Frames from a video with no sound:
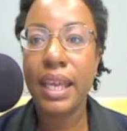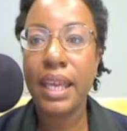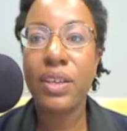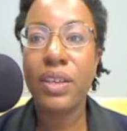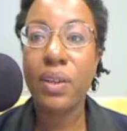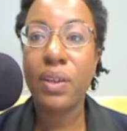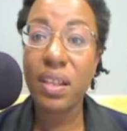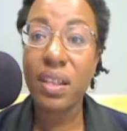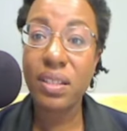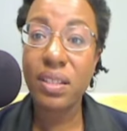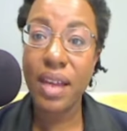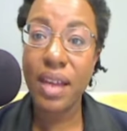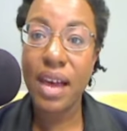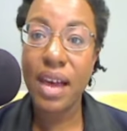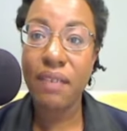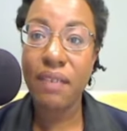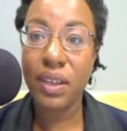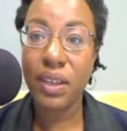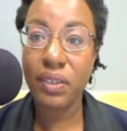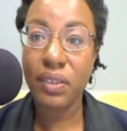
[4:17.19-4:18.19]
You also
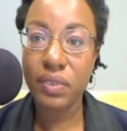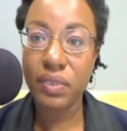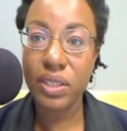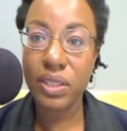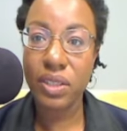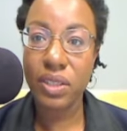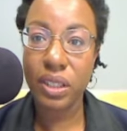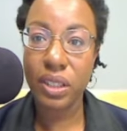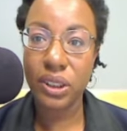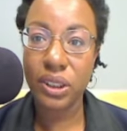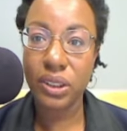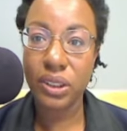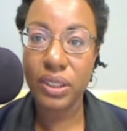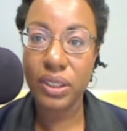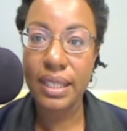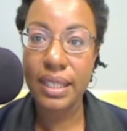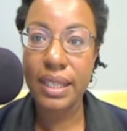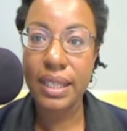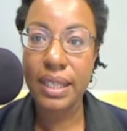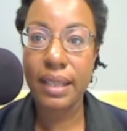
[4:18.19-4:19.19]
have infrastructure
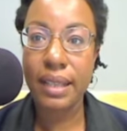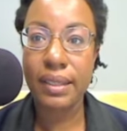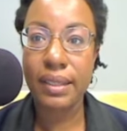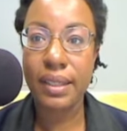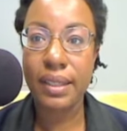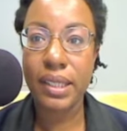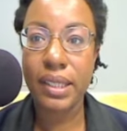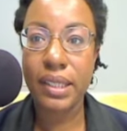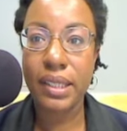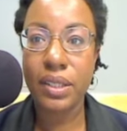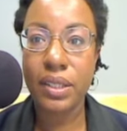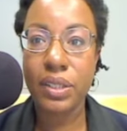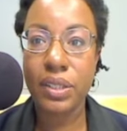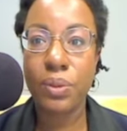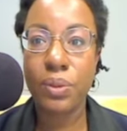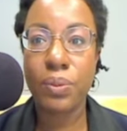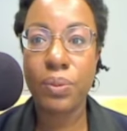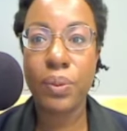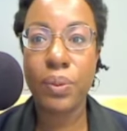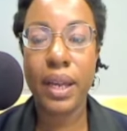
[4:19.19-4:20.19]
in Texas
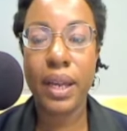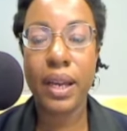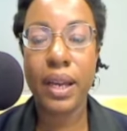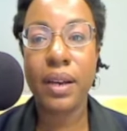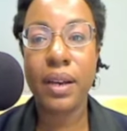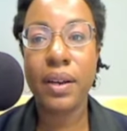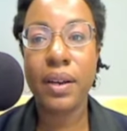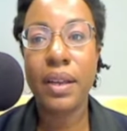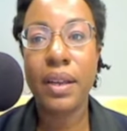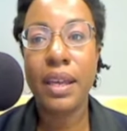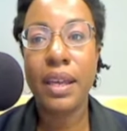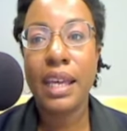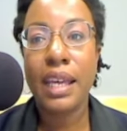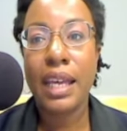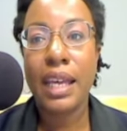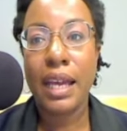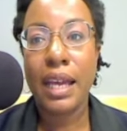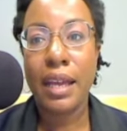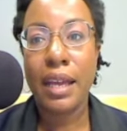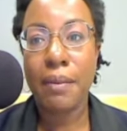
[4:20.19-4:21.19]
to where
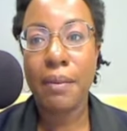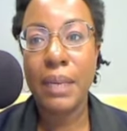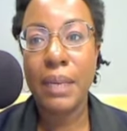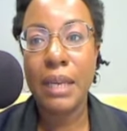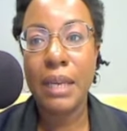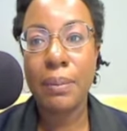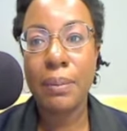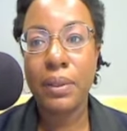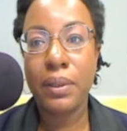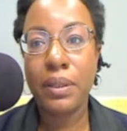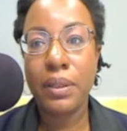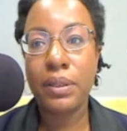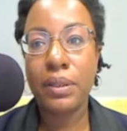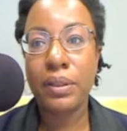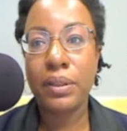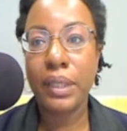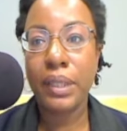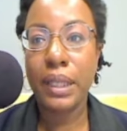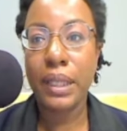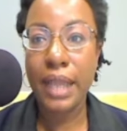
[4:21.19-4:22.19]
um,
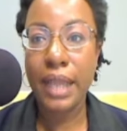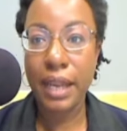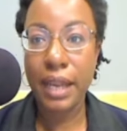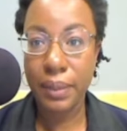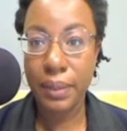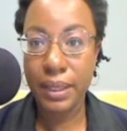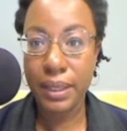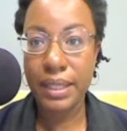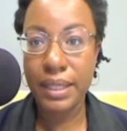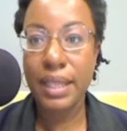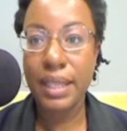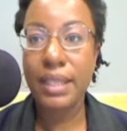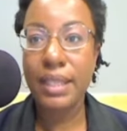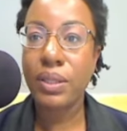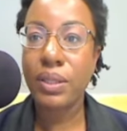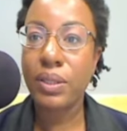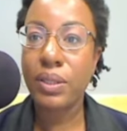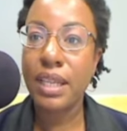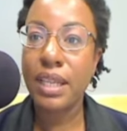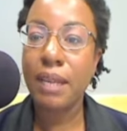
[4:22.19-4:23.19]
people like we discussed
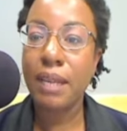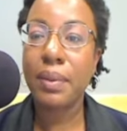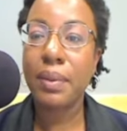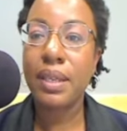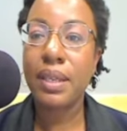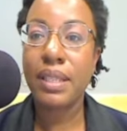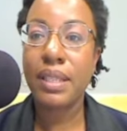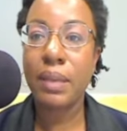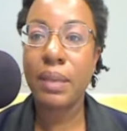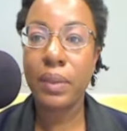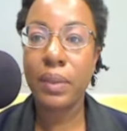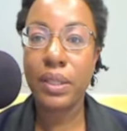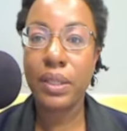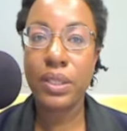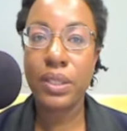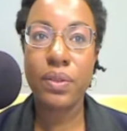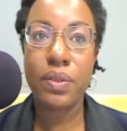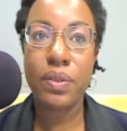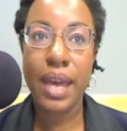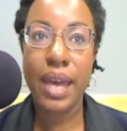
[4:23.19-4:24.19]
those companies that want to
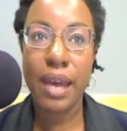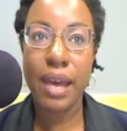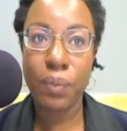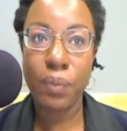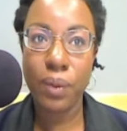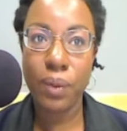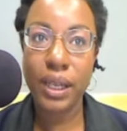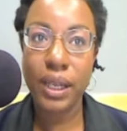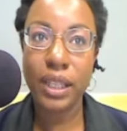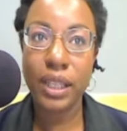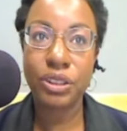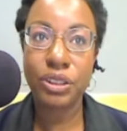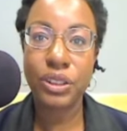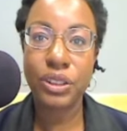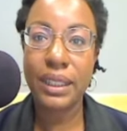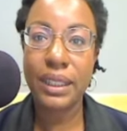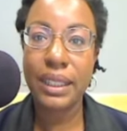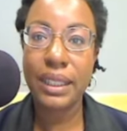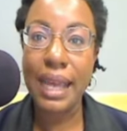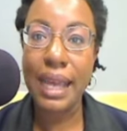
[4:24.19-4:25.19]
do that
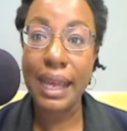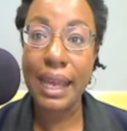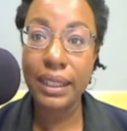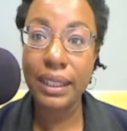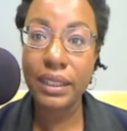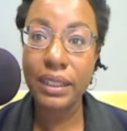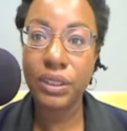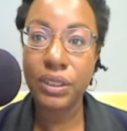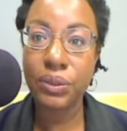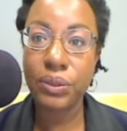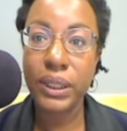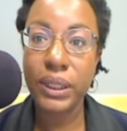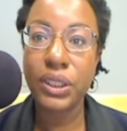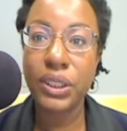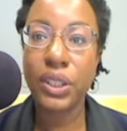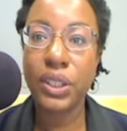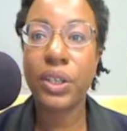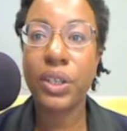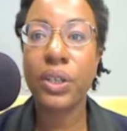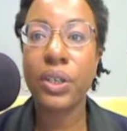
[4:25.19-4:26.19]
180 degree
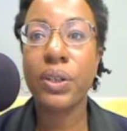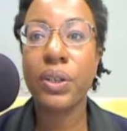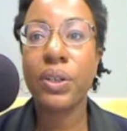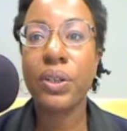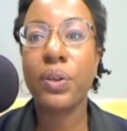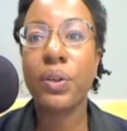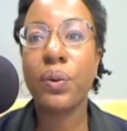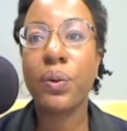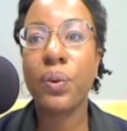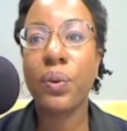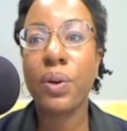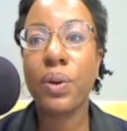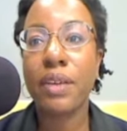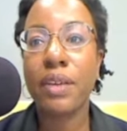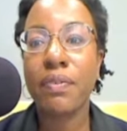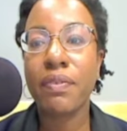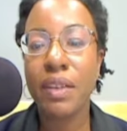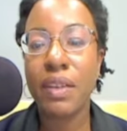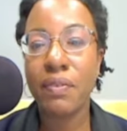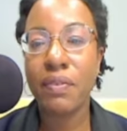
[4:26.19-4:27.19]
turn or
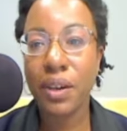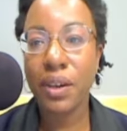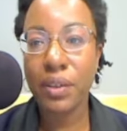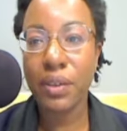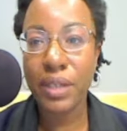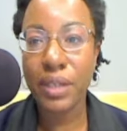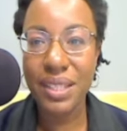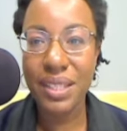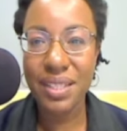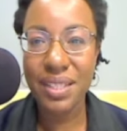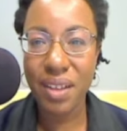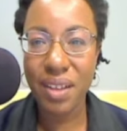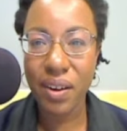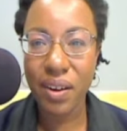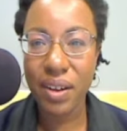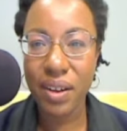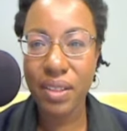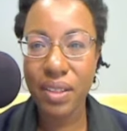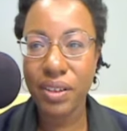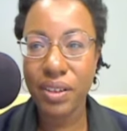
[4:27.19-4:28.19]
if they've already
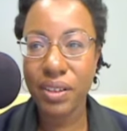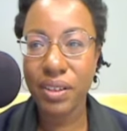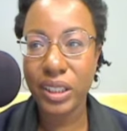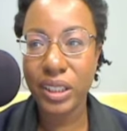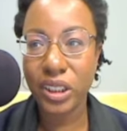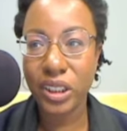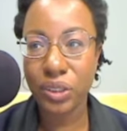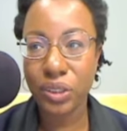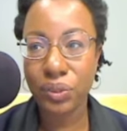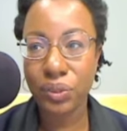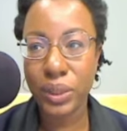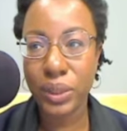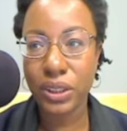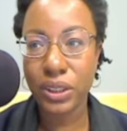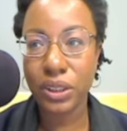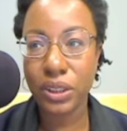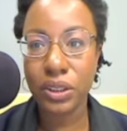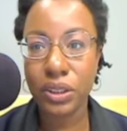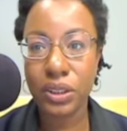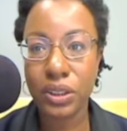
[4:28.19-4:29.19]
started their initial
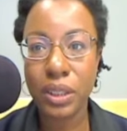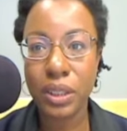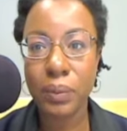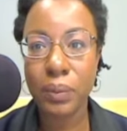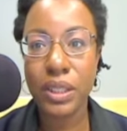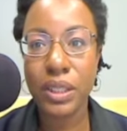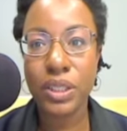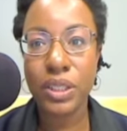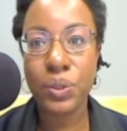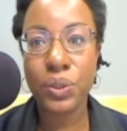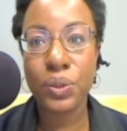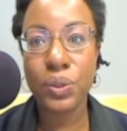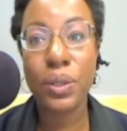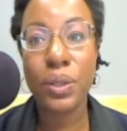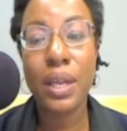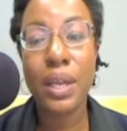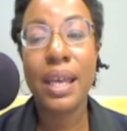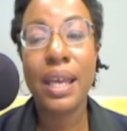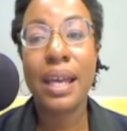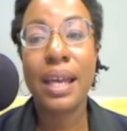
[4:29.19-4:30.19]
research they want to do
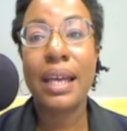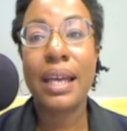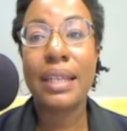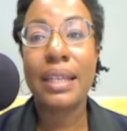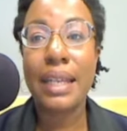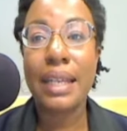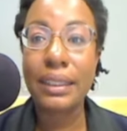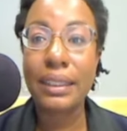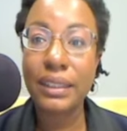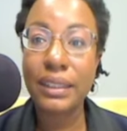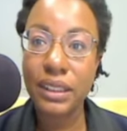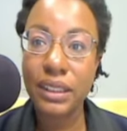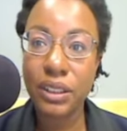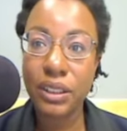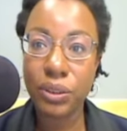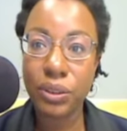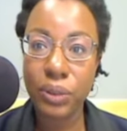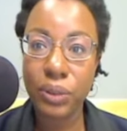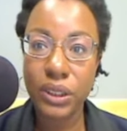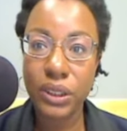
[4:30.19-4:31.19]
a 90
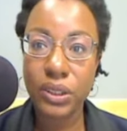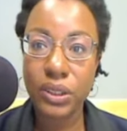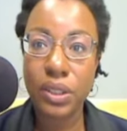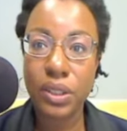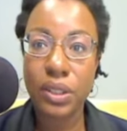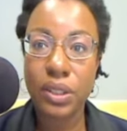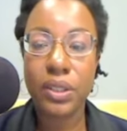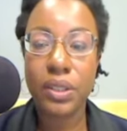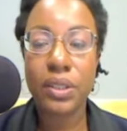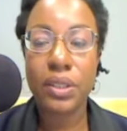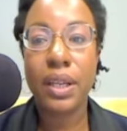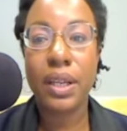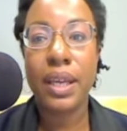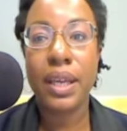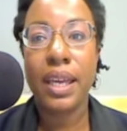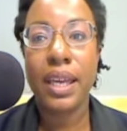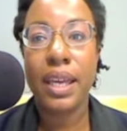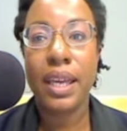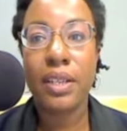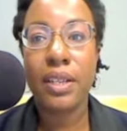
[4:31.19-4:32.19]
degree turn
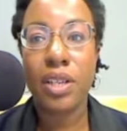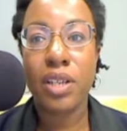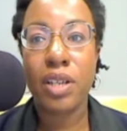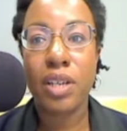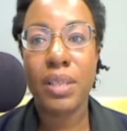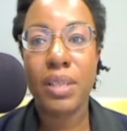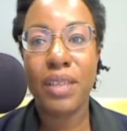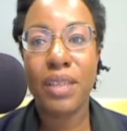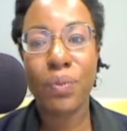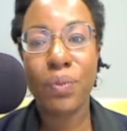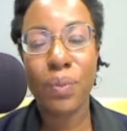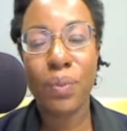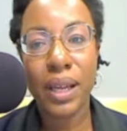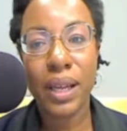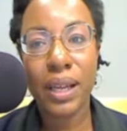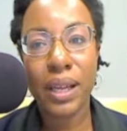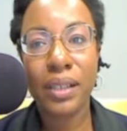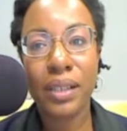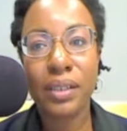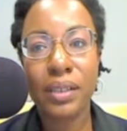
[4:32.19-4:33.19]
in terms of
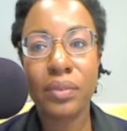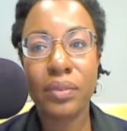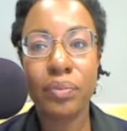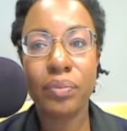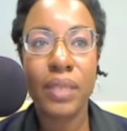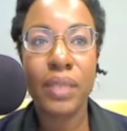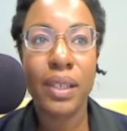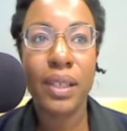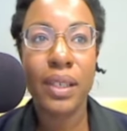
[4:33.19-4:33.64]
well